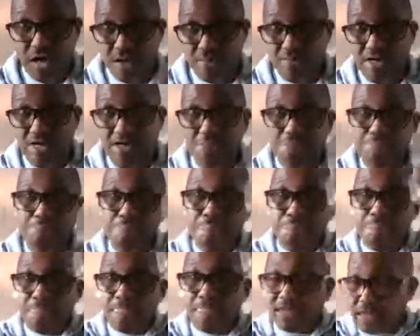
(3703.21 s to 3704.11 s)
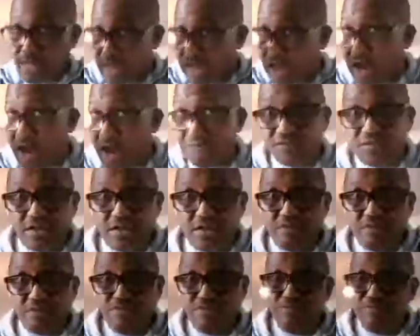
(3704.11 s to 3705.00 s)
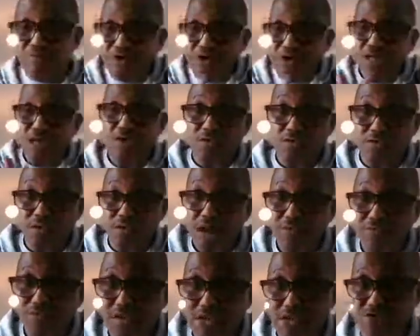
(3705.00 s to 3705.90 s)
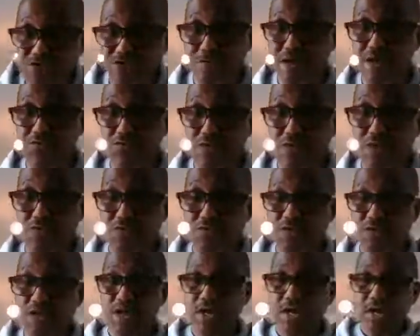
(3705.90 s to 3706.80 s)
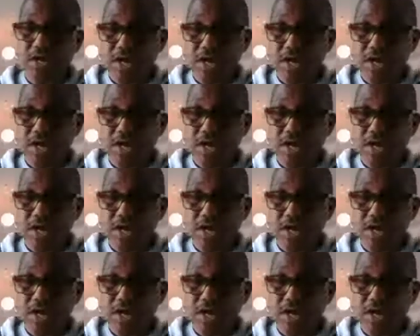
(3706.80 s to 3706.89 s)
I mean, they are African, but they all have French backgrounds.